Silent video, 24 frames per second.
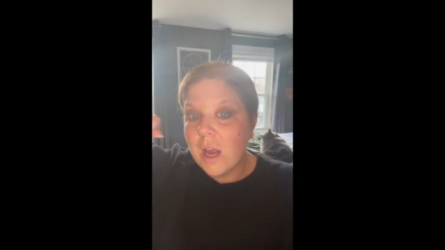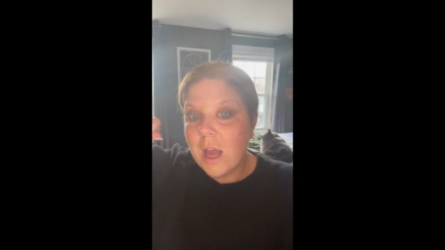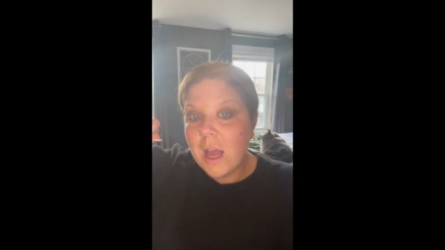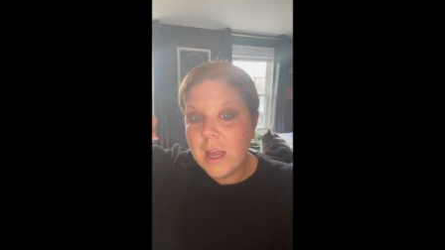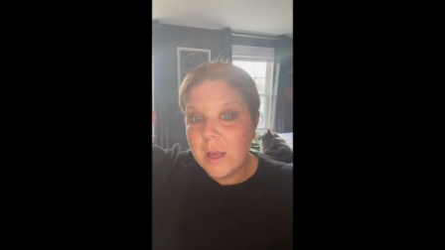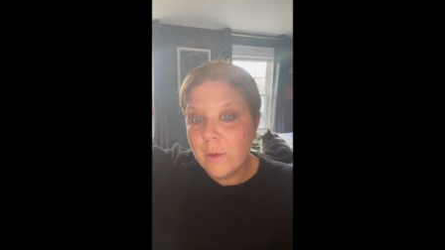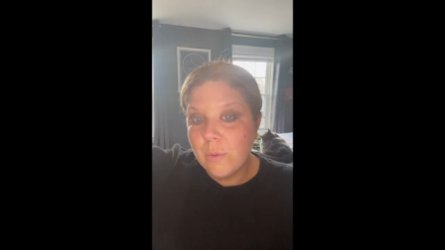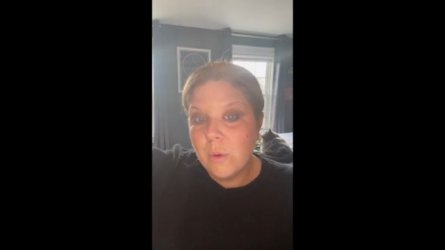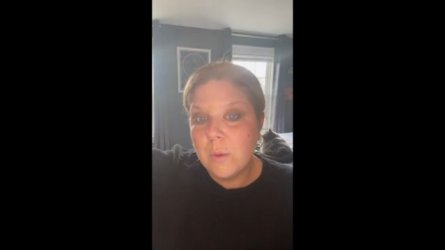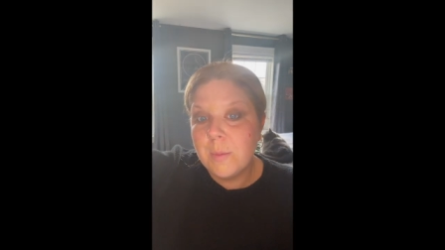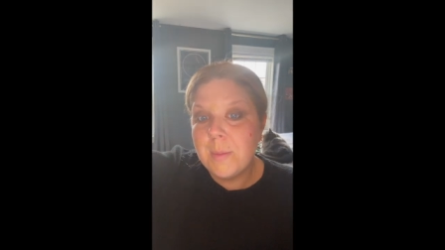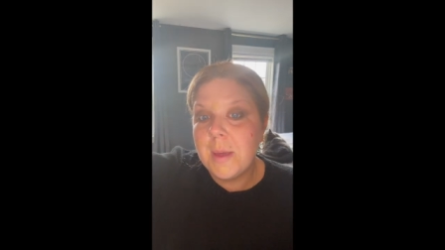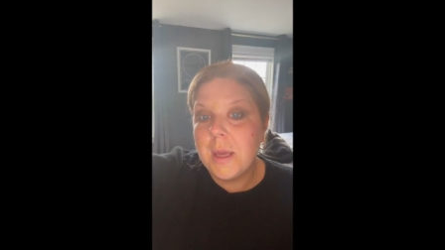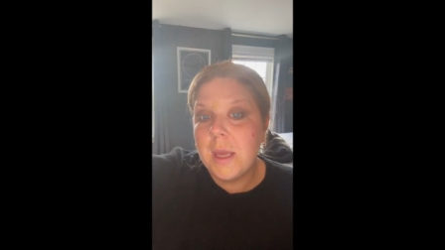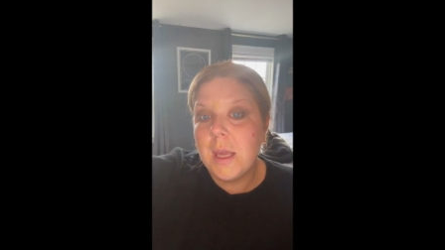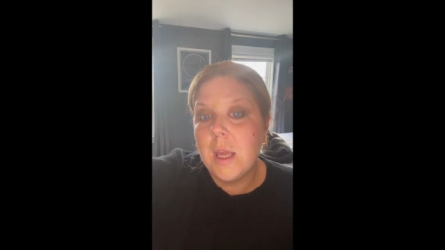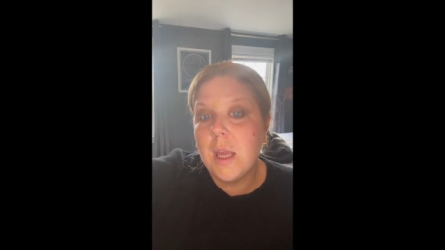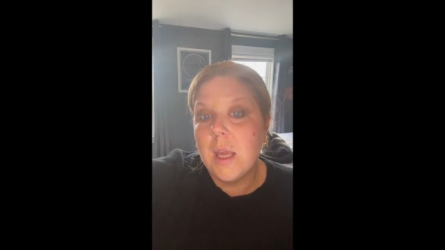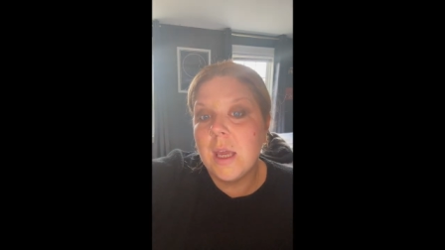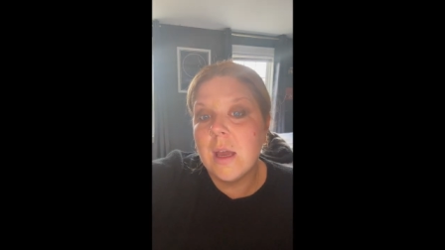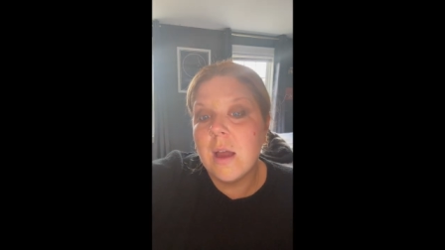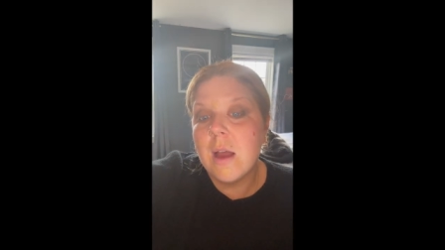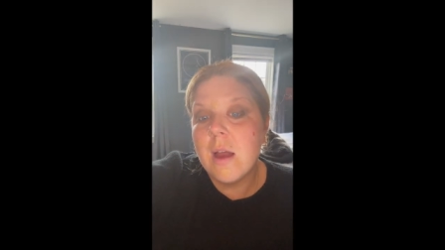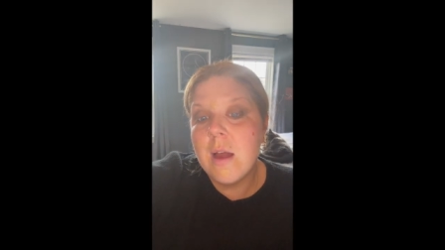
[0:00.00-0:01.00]
I will
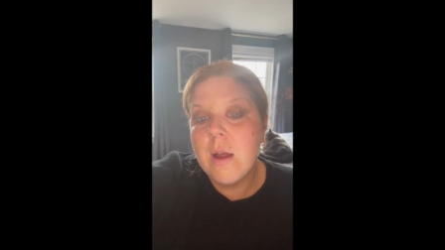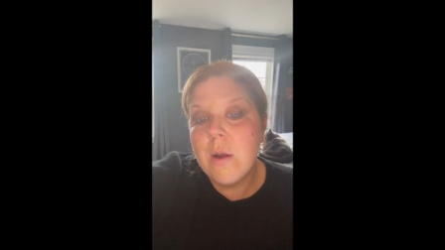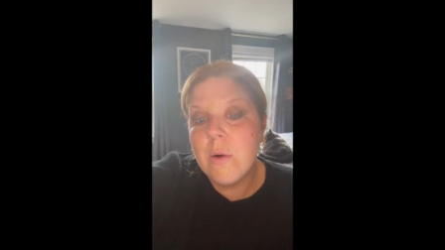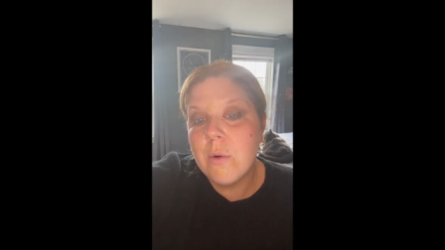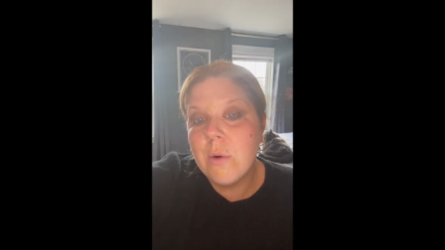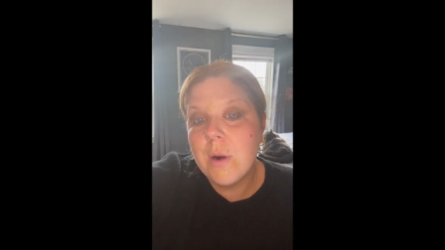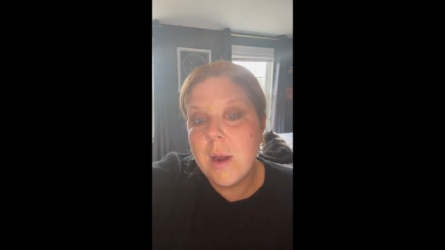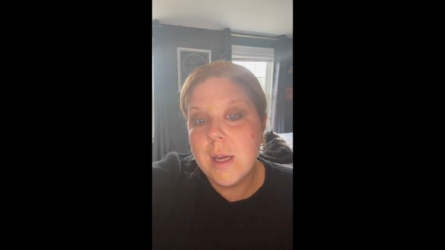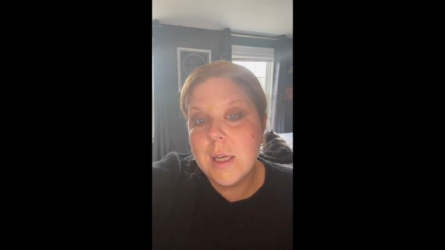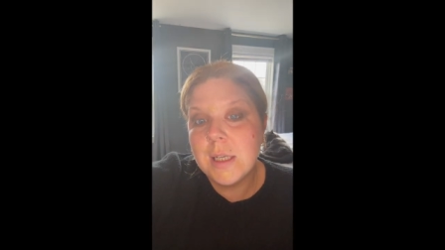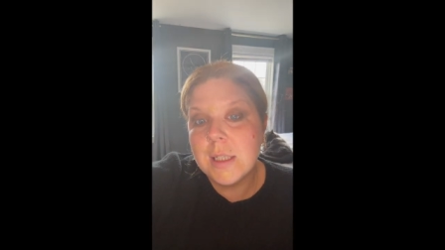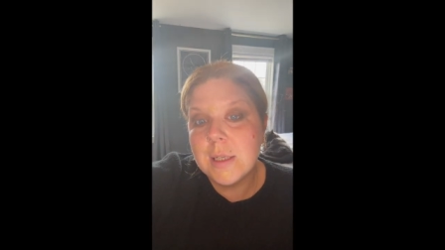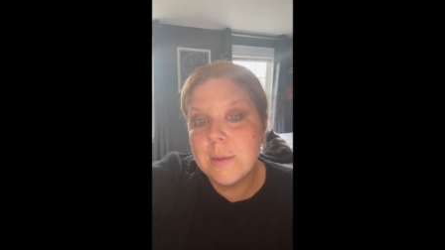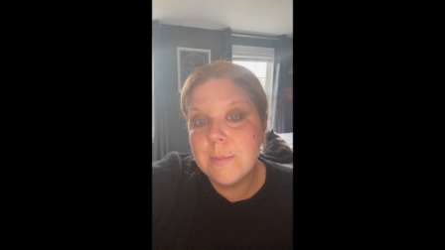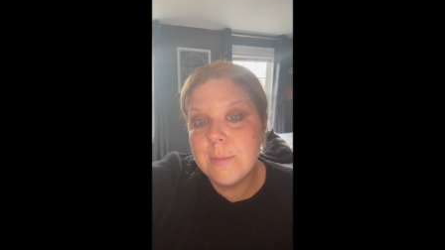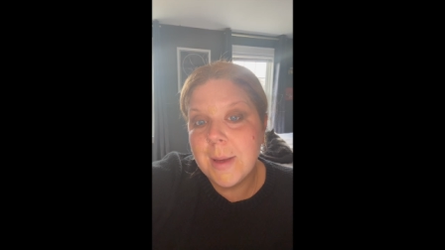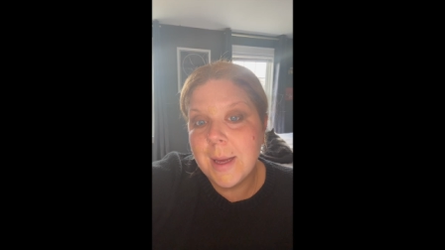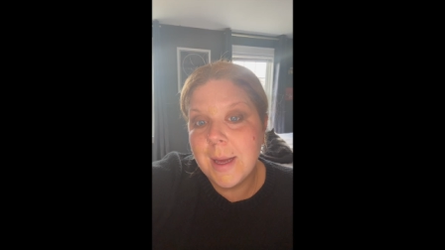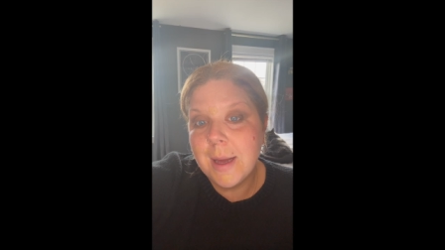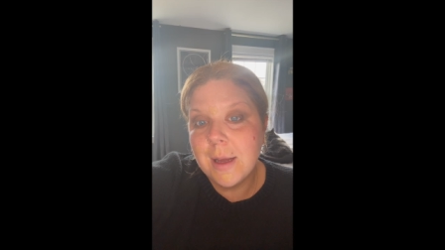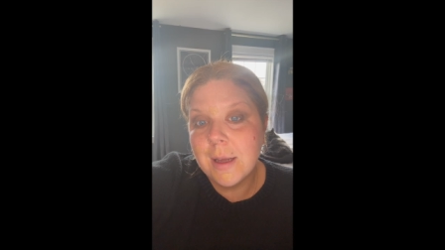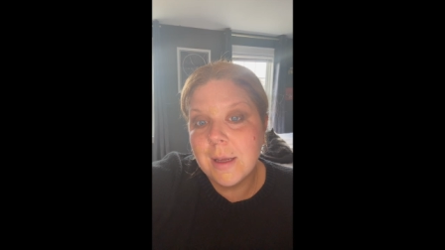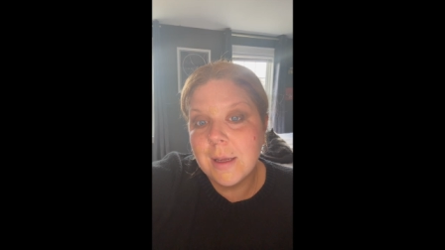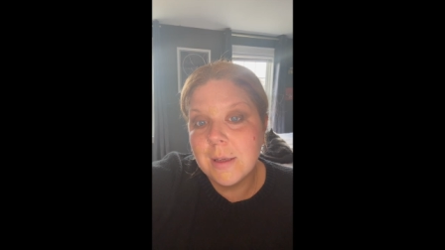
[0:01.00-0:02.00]
be right
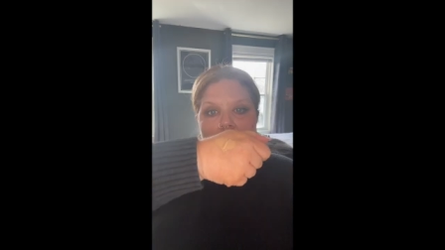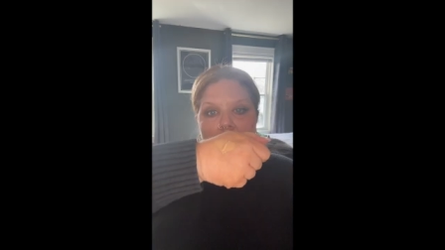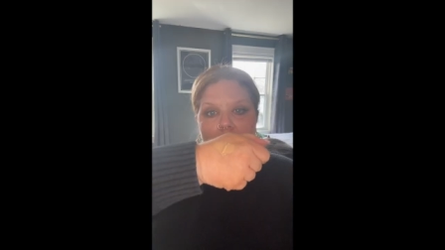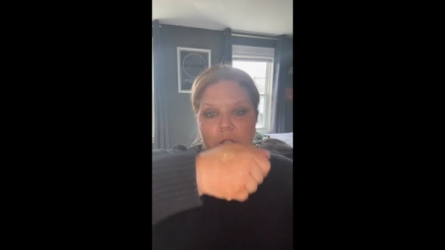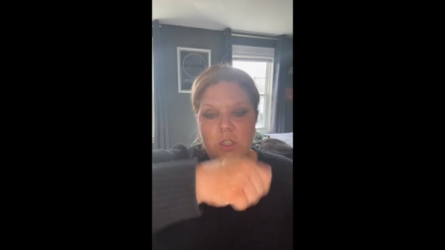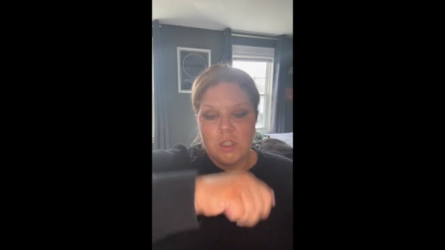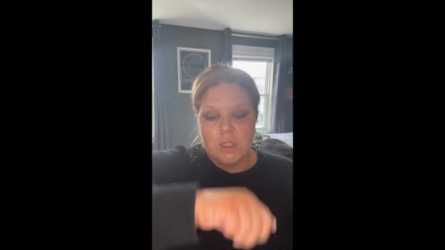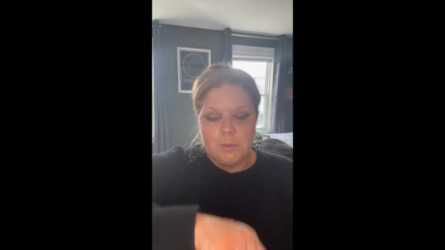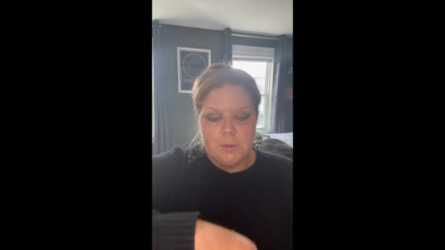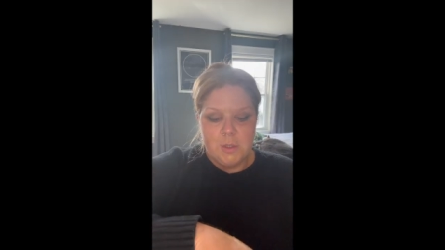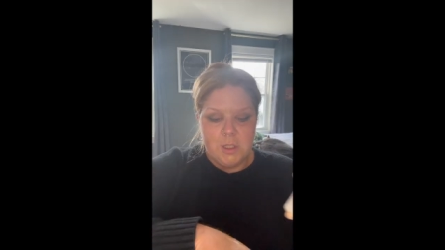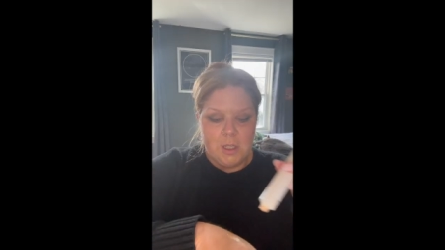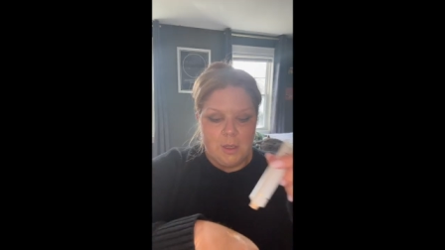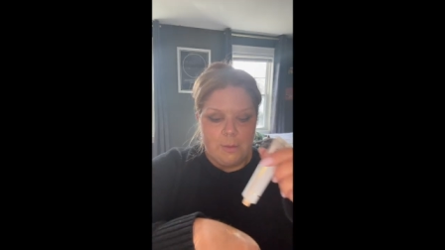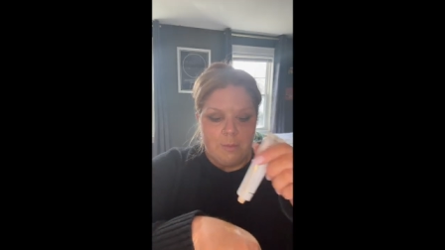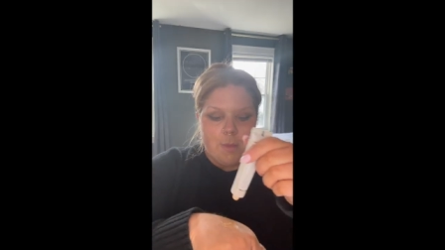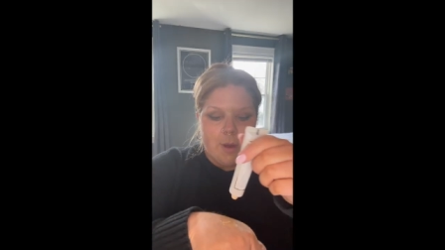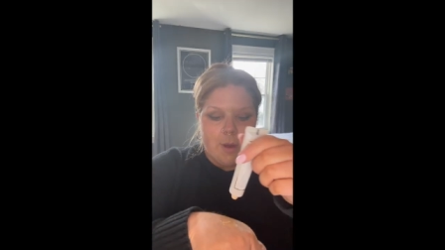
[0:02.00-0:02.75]
back. So I just did